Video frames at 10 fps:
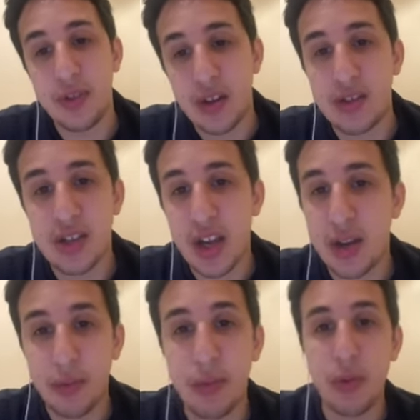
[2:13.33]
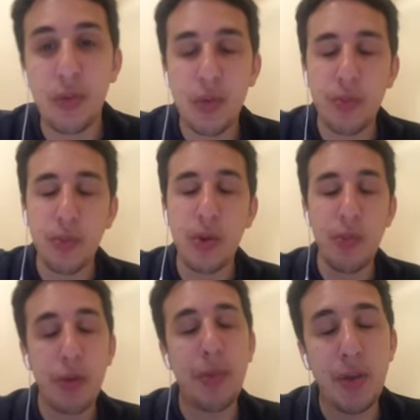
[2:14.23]
look like we
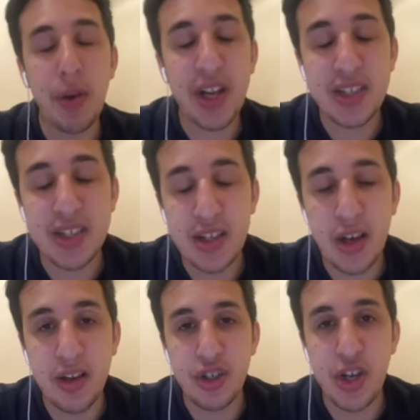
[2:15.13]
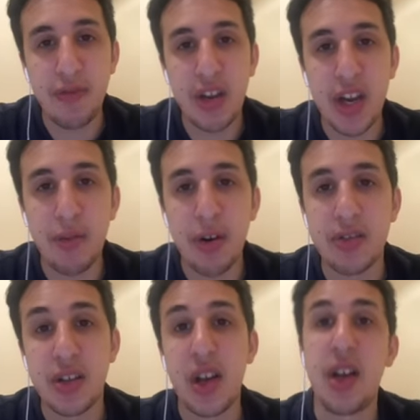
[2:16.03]
would be willing to shift Danny
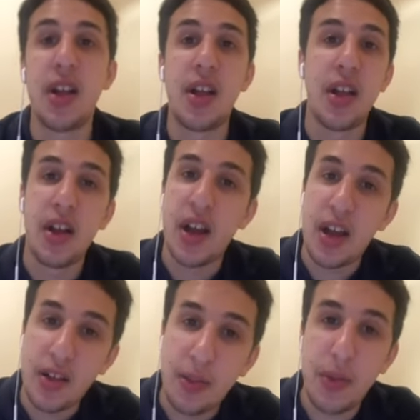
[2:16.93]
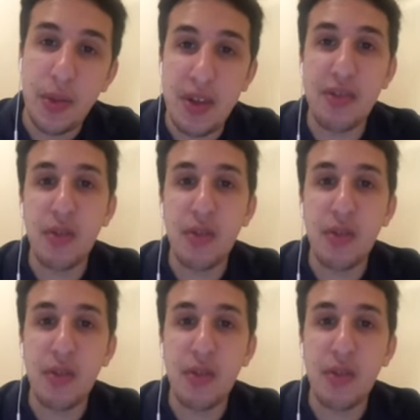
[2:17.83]
Rose. This